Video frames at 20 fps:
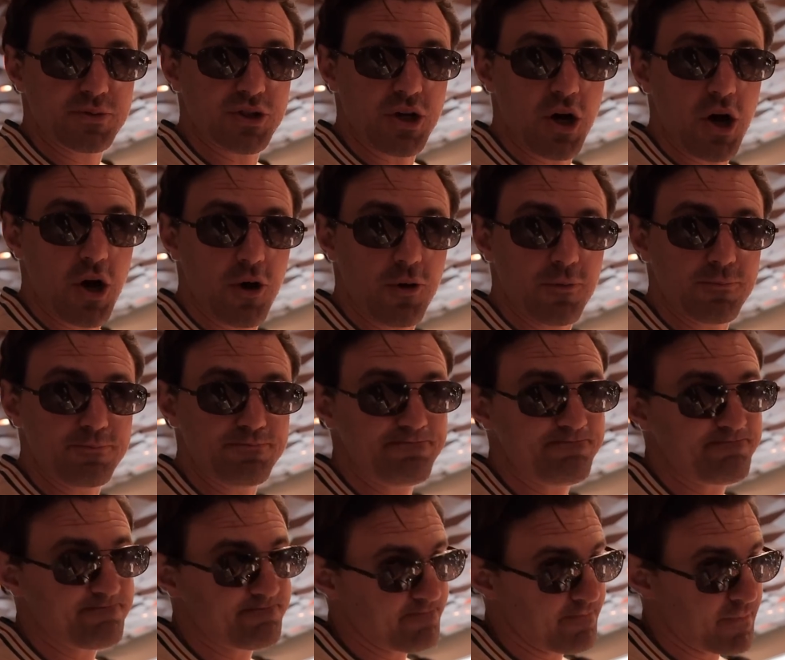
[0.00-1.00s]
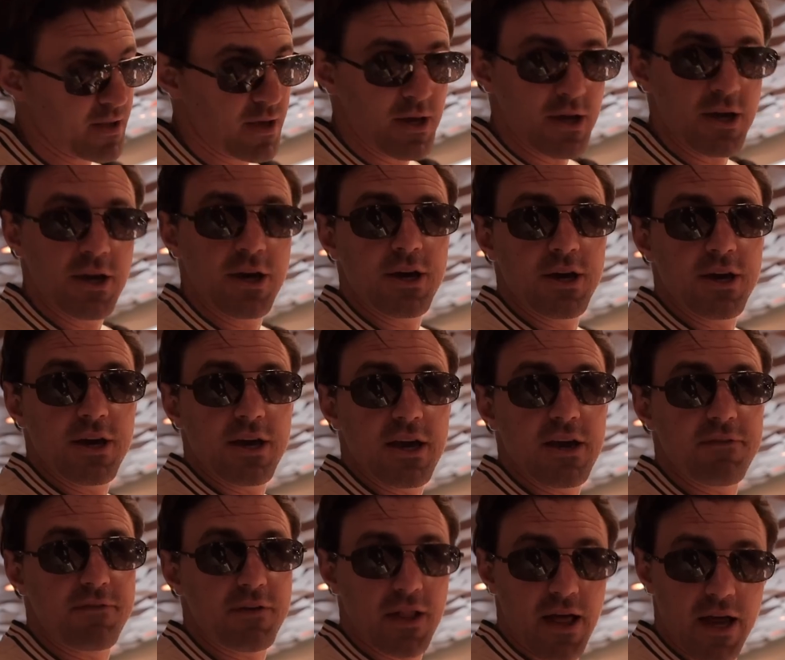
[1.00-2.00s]
So
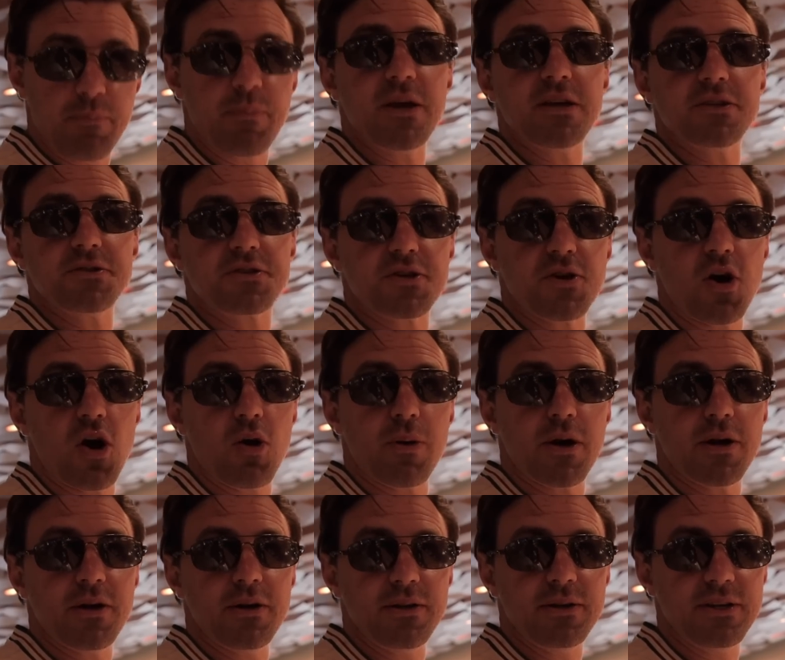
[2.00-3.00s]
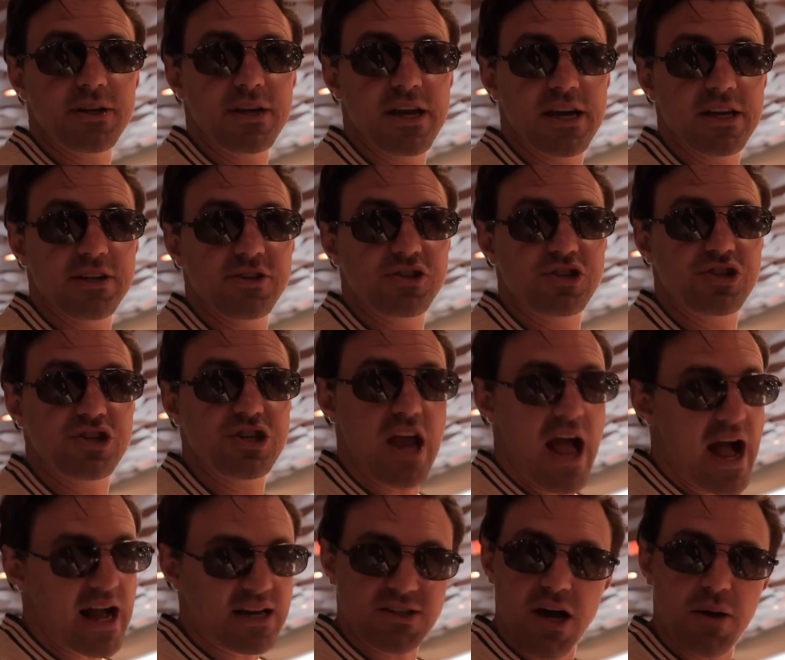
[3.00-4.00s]
if you like being sober and
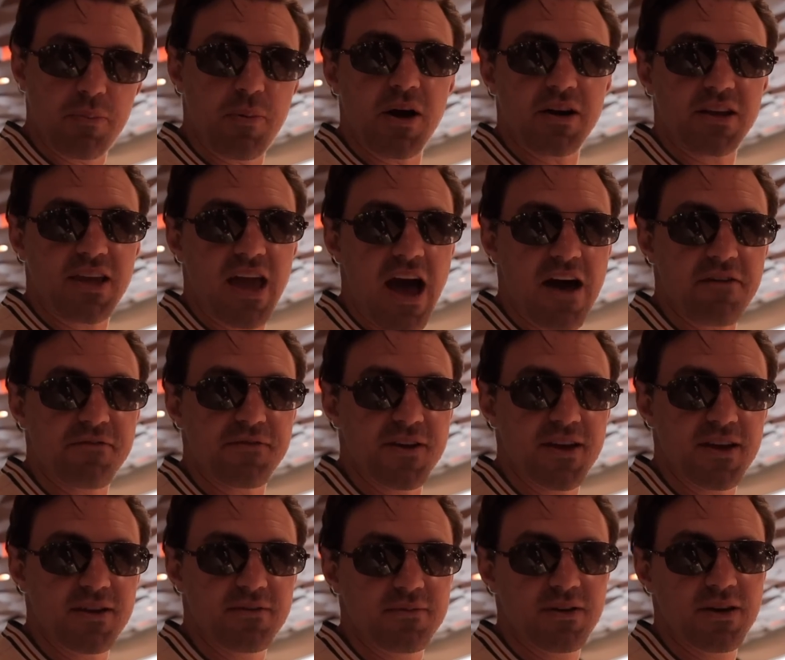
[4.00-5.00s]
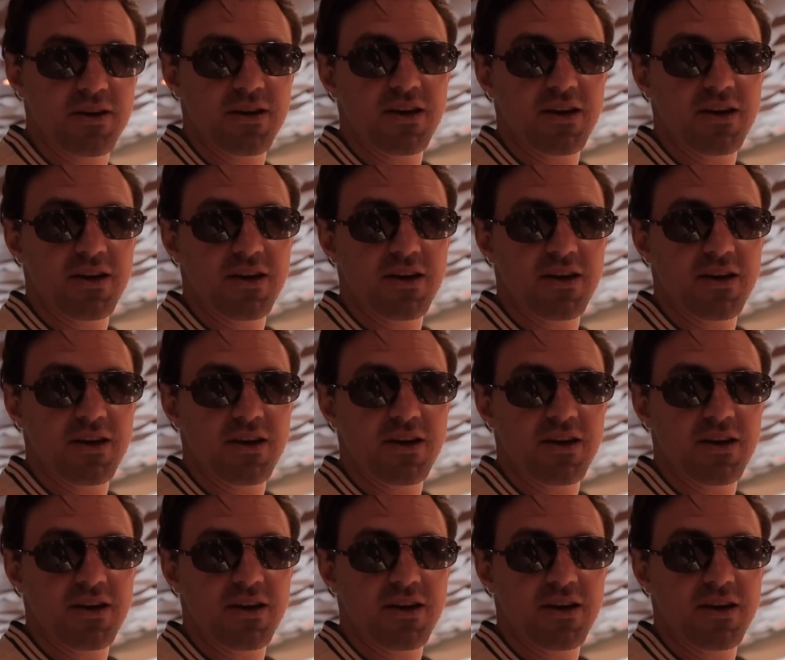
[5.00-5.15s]
jacked up on caffeine,